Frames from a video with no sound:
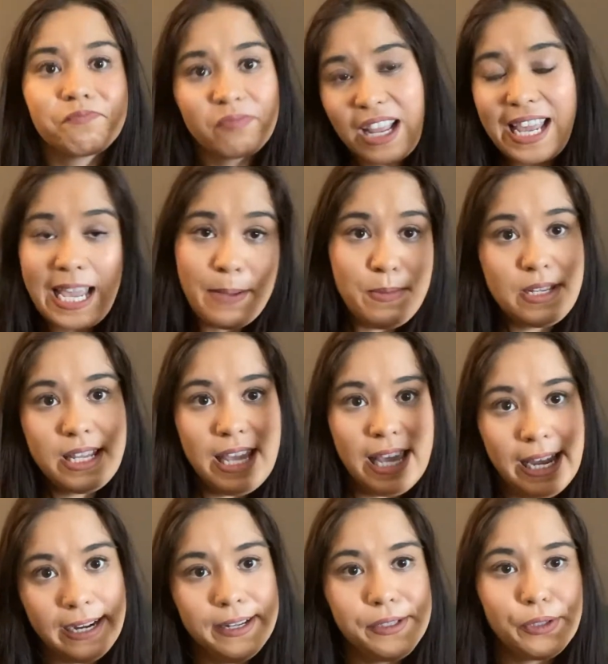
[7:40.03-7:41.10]
I am in
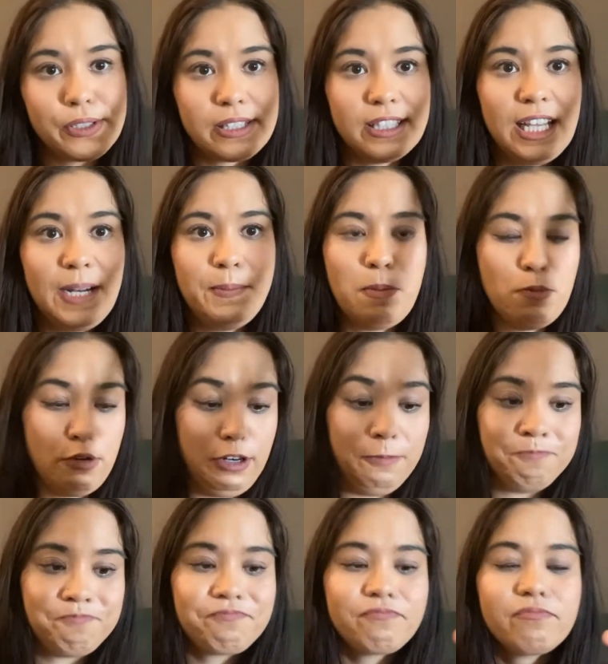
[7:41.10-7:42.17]
Canada, so it's a little bit more.
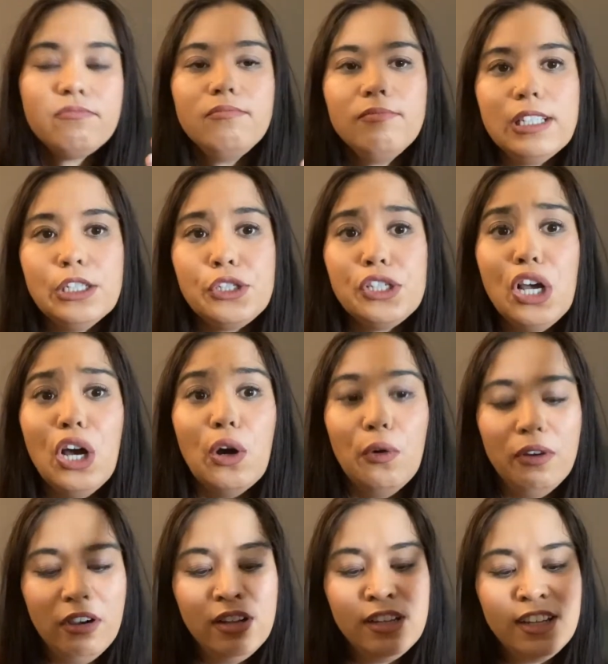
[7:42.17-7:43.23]

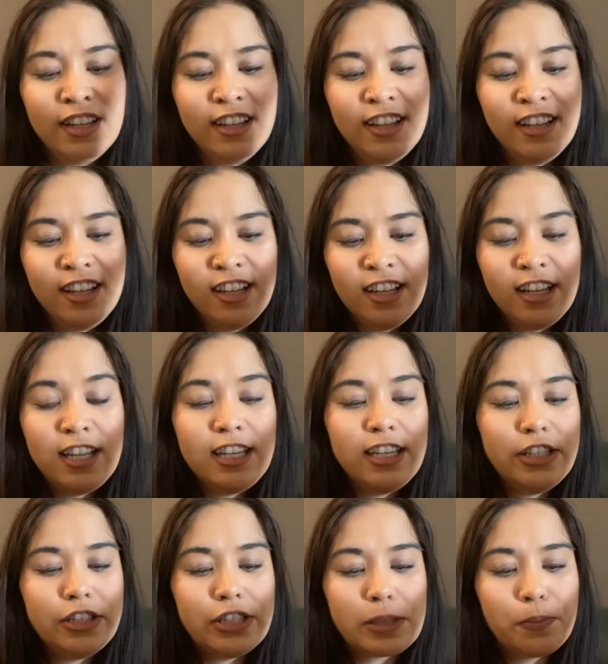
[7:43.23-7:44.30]
So
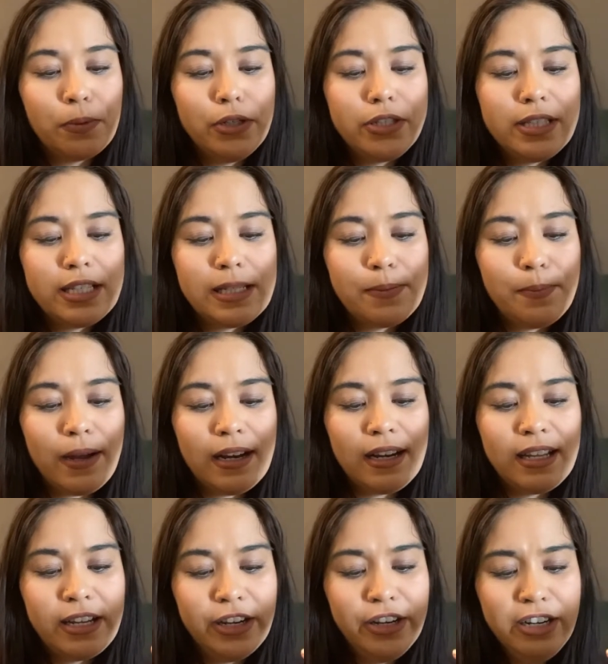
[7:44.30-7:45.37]
you just push this button
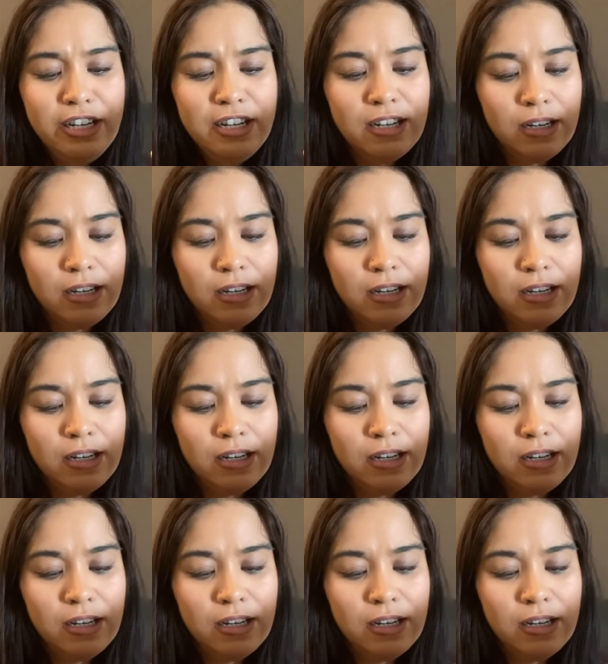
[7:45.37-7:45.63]
here